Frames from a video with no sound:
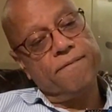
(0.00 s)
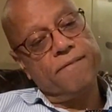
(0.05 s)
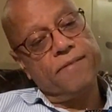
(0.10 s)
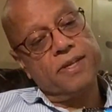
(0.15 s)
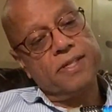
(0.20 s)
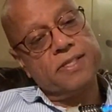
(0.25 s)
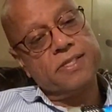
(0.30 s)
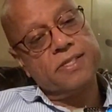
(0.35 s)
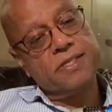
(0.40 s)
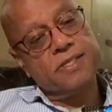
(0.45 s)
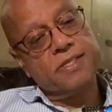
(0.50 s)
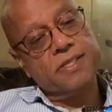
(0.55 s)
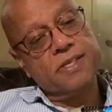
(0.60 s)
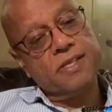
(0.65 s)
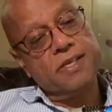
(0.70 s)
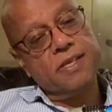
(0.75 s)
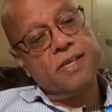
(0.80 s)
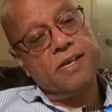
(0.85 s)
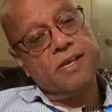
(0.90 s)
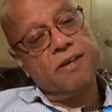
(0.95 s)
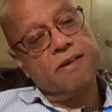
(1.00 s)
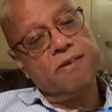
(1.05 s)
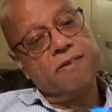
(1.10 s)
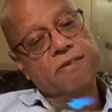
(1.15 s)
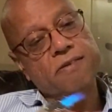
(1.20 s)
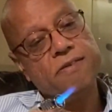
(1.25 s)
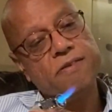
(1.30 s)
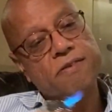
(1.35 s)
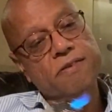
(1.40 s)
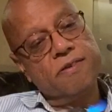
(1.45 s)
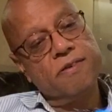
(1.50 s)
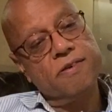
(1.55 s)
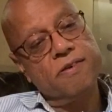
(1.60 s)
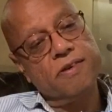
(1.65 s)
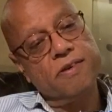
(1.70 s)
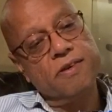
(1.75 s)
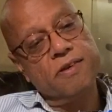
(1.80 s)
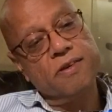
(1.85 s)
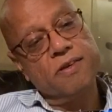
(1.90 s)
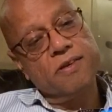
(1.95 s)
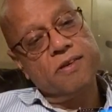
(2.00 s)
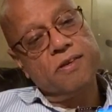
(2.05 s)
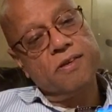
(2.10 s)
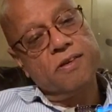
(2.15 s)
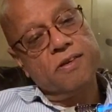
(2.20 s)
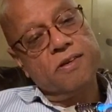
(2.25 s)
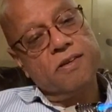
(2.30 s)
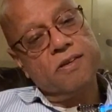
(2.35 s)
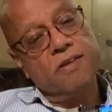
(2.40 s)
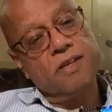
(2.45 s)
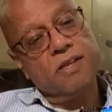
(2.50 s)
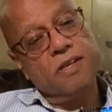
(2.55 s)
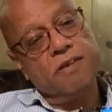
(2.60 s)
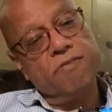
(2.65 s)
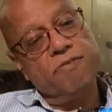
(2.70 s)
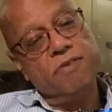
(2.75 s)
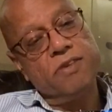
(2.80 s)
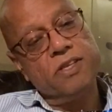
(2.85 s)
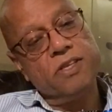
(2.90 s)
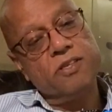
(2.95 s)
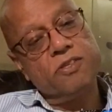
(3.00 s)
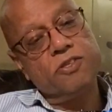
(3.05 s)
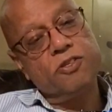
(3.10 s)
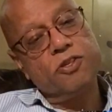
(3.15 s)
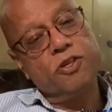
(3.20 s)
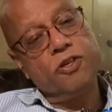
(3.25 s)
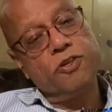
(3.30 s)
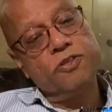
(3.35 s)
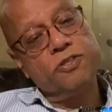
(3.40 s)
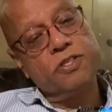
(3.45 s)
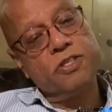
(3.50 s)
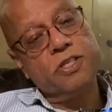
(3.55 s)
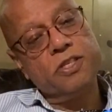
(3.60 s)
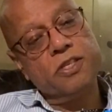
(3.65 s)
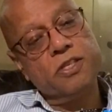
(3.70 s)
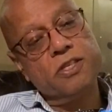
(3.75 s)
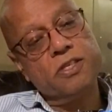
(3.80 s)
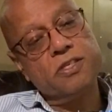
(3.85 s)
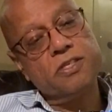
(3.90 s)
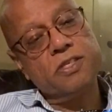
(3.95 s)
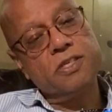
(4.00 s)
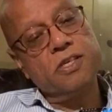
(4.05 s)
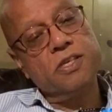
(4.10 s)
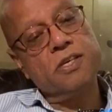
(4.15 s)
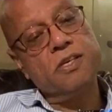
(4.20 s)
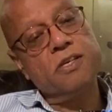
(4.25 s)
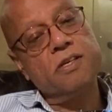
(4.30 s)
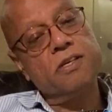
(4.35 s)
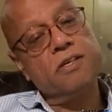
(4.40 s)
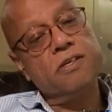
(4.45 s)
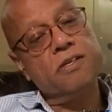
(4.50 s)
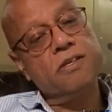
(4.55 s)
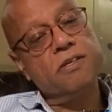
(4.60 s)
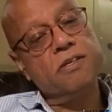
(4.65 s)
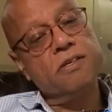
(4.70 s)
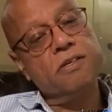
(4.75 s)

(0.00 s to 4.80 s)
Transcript: Let's see now. Lovely toasting the cigar.